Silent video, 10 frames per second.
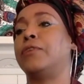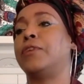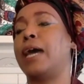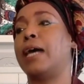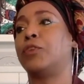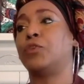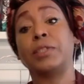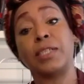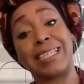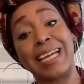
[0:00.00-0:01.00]
that
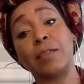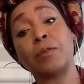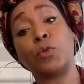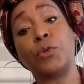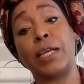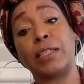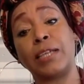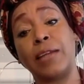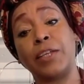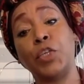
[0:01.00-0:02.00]
during the second coup
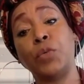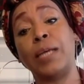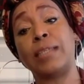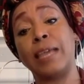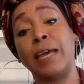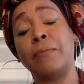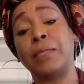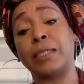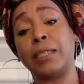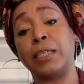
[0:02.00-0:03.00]
d'etat, the U.S.
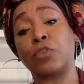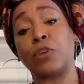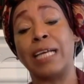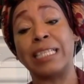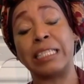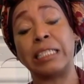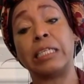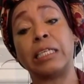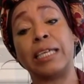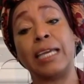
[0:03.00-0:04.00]
Embassy tried
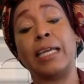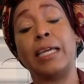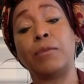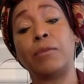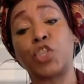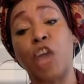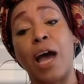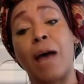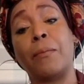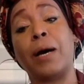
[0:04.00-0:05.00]
to get him
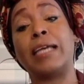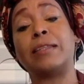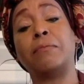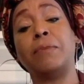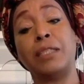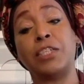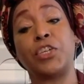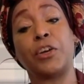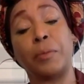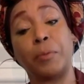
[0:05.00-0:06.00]
shot by the
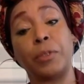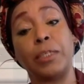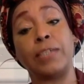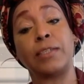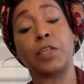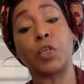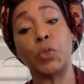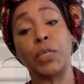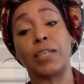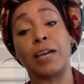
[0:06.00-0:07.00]
military police and the
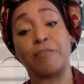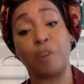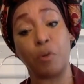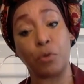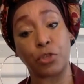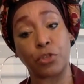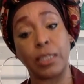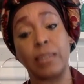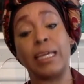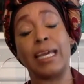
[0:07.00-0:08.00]
coup d'etat folks
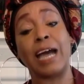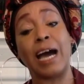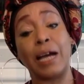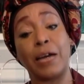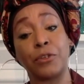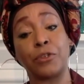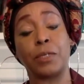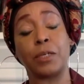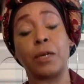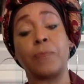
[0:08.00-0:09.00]
that they had hired to
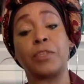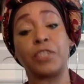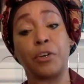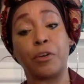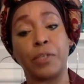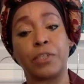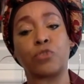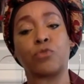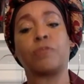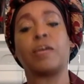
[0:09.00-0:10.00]
become the terrorists,
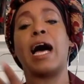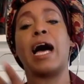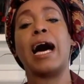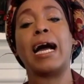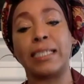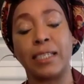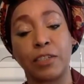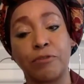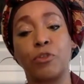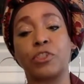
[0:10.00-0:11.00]
the sort of
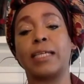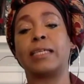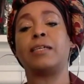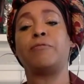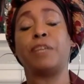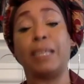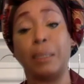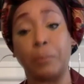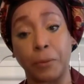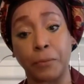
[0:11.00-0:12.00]
ISIS folks like Guy
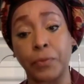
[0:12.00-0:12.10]
Philippe.